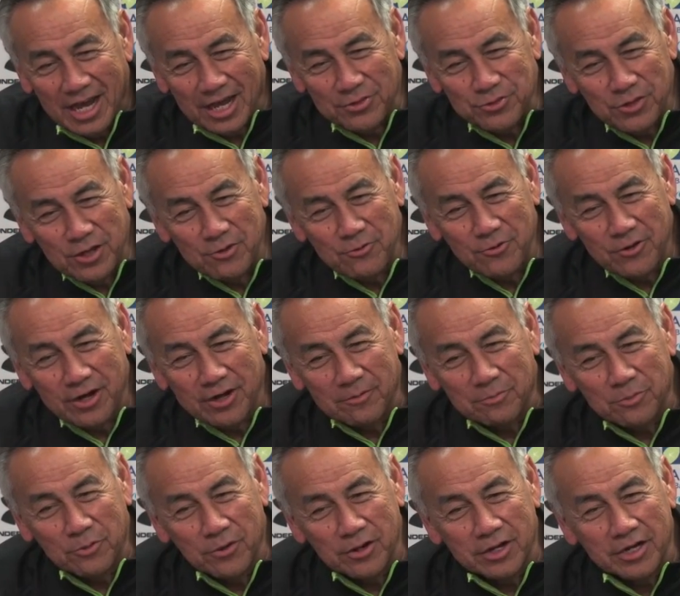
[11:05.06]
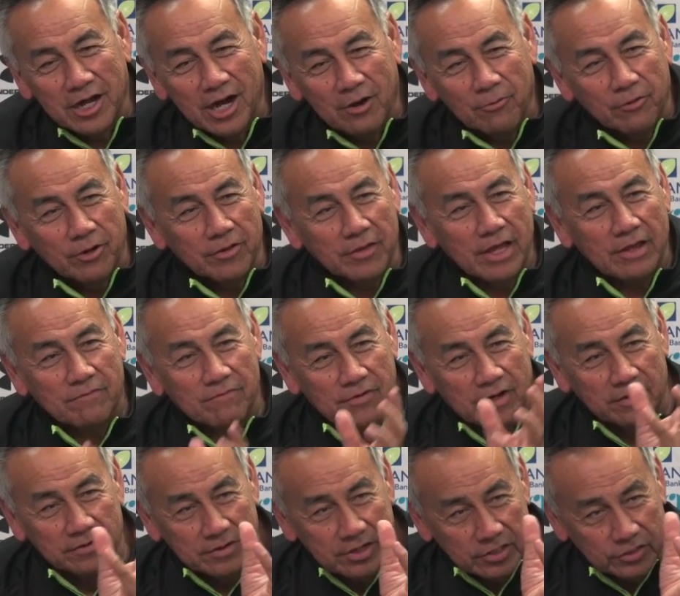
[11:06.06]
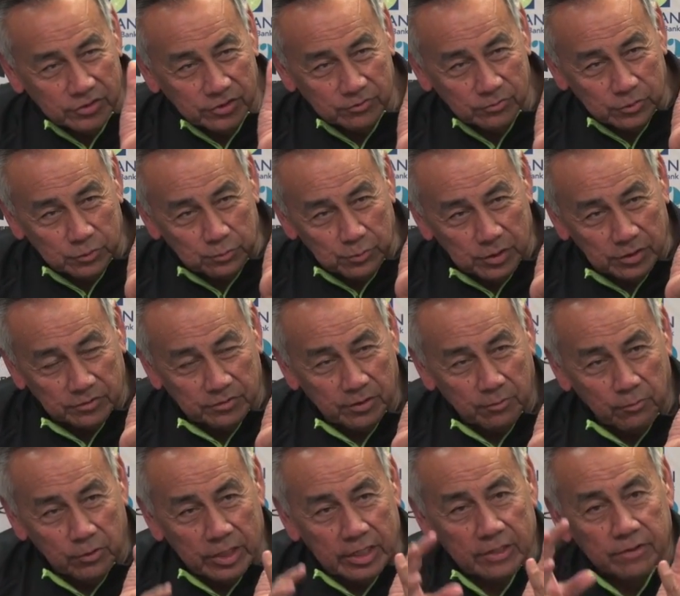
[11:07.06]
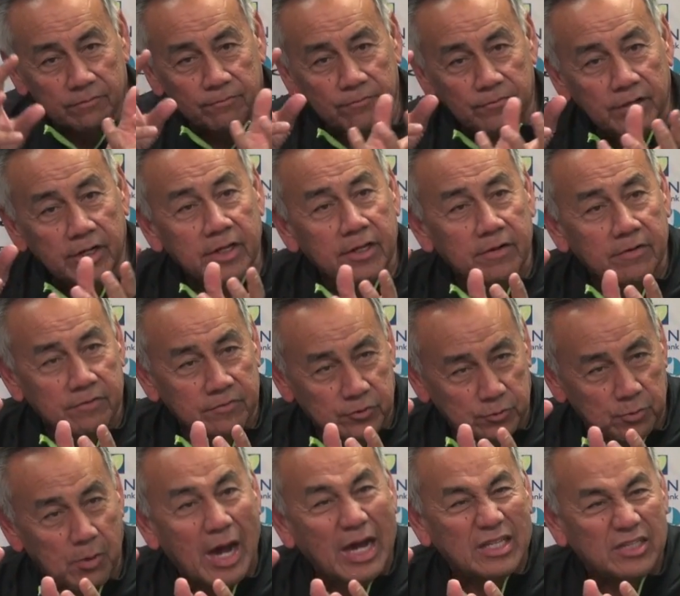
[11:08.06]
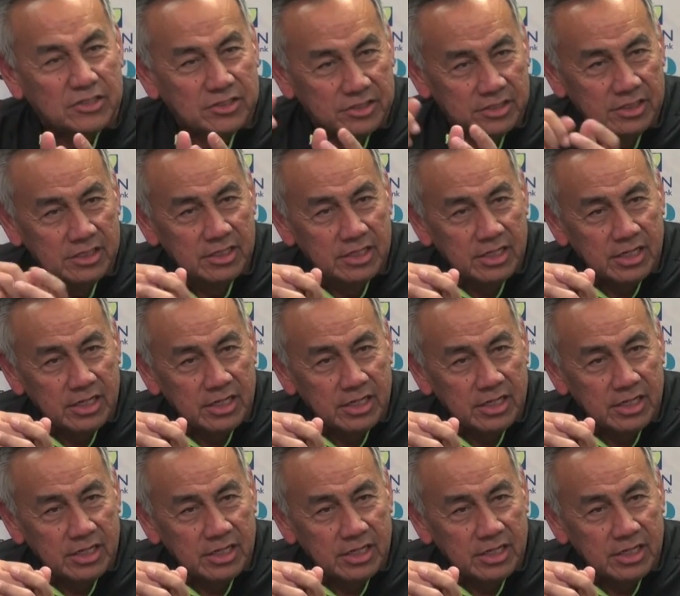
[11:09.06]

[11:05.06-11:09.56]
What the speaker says: I think we're at a good point times. Now where that foundation was built that we can fill in spots.